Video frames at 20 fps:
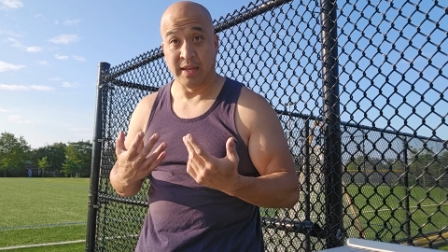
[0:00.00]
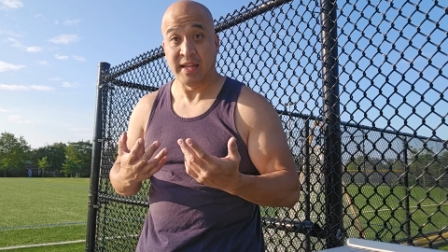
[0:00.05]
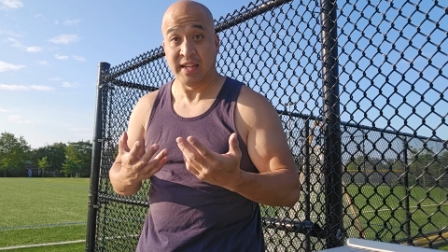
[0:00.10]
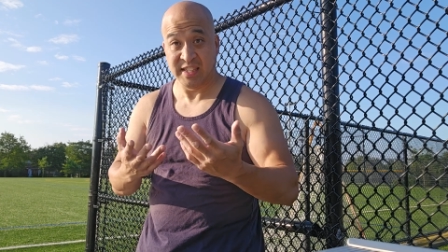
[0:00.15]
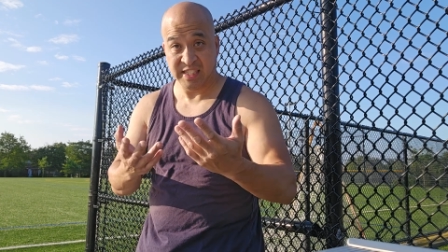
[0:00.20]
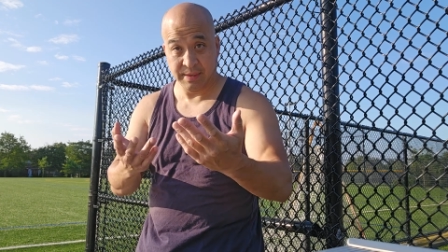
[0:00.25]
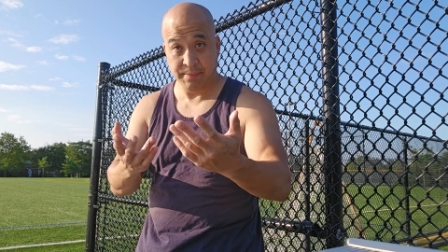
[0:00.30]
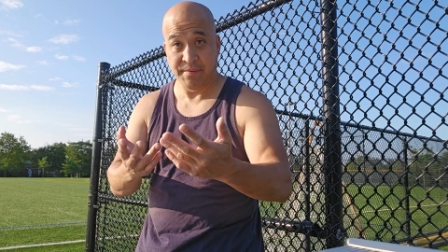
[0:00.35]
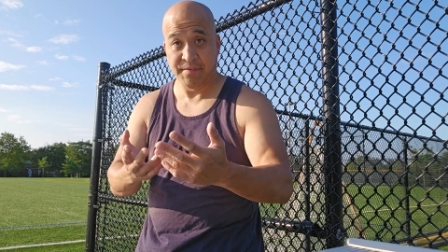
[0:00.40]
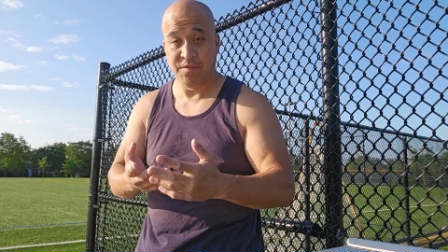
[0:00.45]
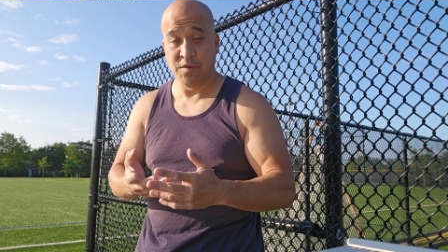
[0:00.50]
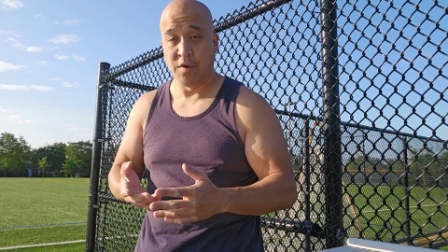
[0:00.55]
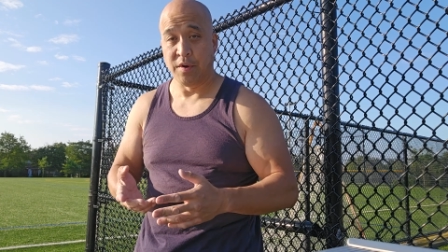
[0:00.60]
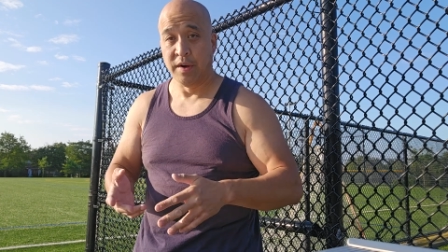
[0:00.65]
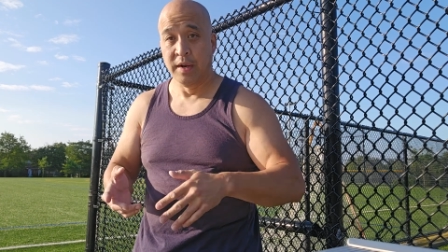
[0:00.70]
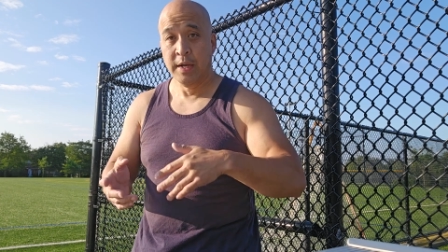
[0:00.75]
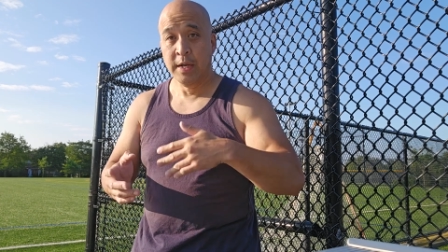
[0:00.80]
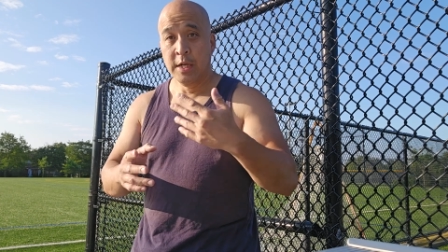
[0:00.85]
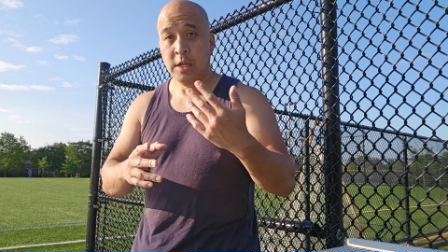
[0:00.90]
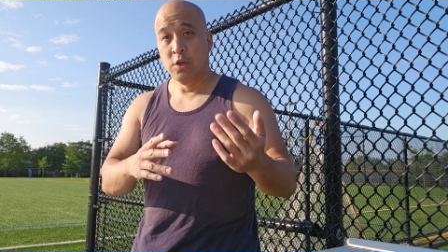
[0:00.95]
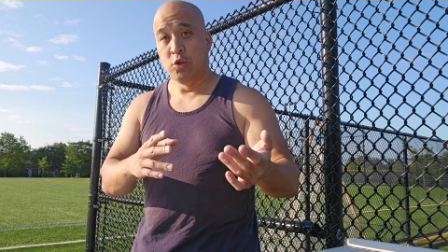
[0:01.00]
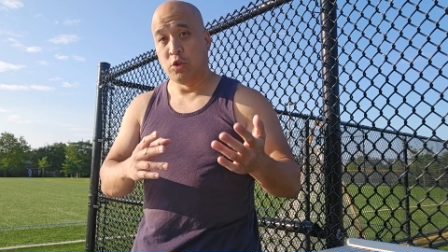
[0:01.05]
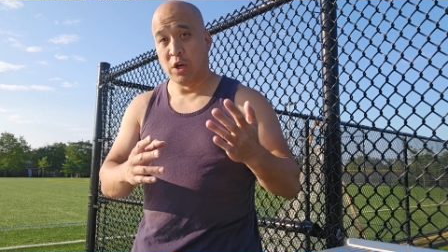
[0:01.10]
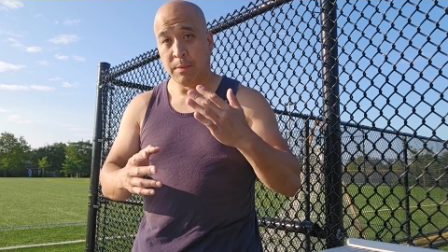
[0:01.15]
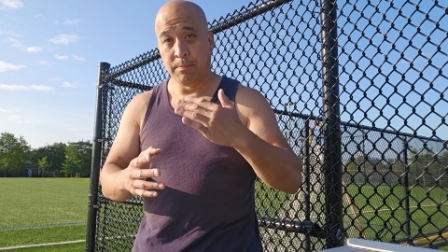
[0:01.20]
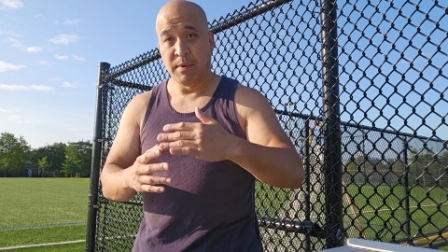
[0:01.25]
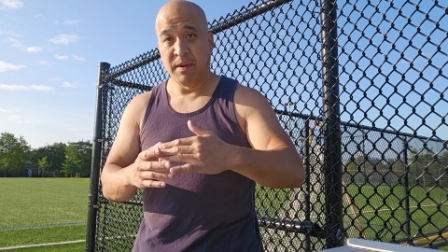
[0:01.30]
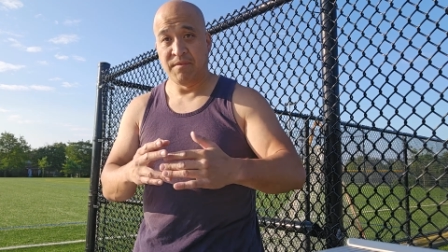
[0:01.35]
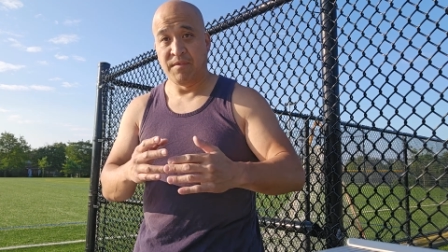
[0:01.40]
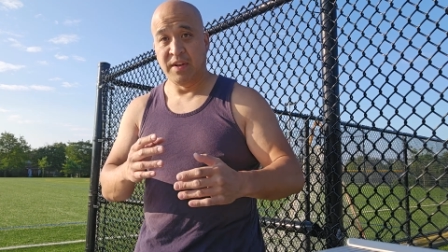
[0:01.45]
like I said before. Train
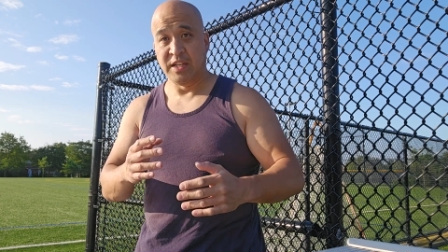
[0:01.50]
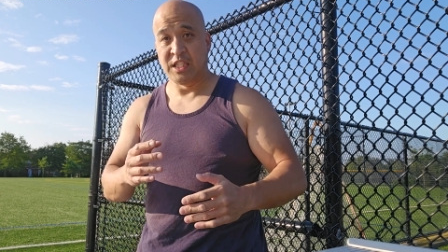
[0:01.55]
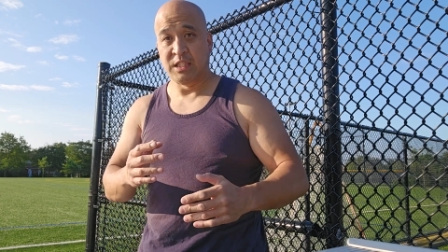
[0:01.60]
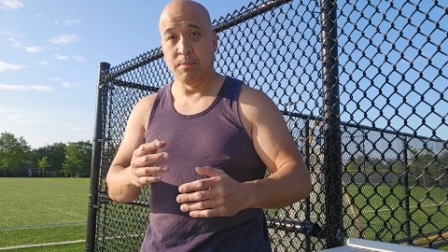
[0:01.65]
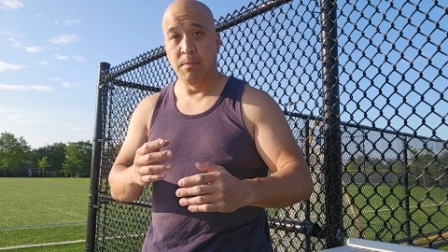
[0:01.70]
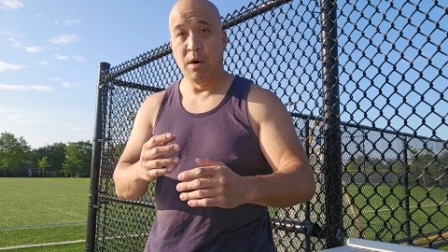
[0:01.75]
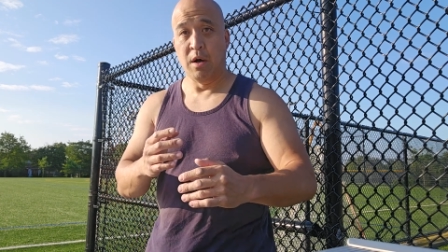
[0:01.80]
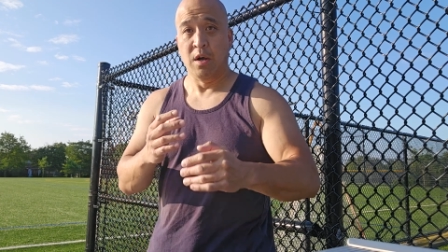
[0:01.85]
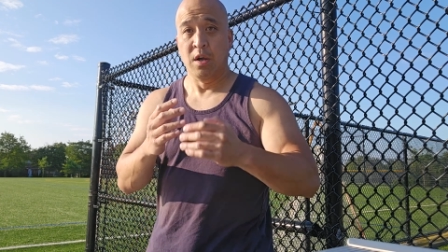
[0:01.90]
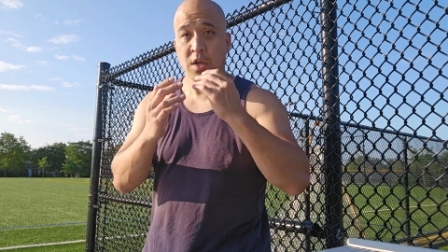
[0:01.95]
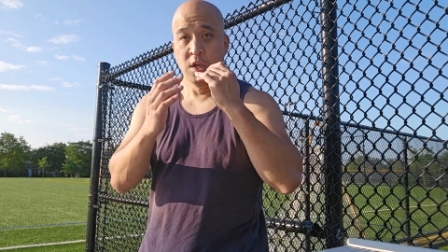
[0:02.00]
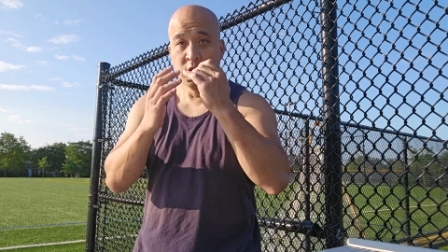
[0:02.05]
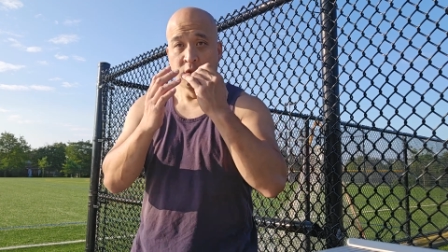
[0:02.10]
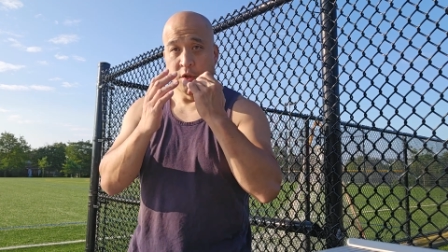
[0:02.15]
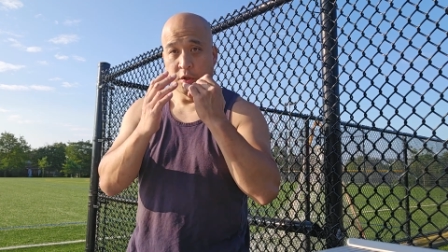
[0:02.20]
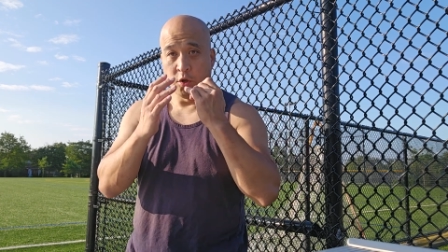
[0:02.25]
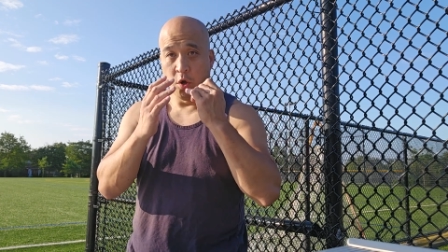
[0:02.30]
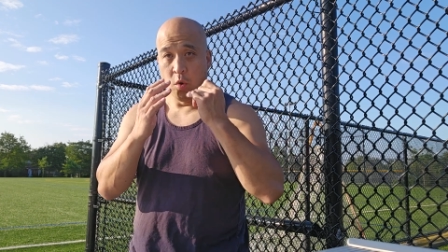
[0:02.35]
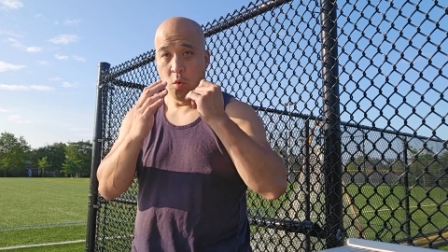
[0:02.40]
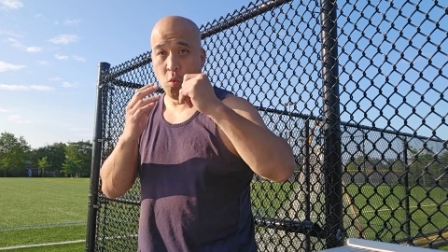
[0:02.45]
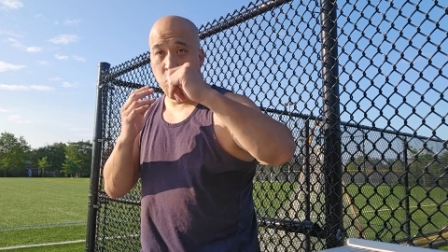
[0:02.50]
big, fight small. We go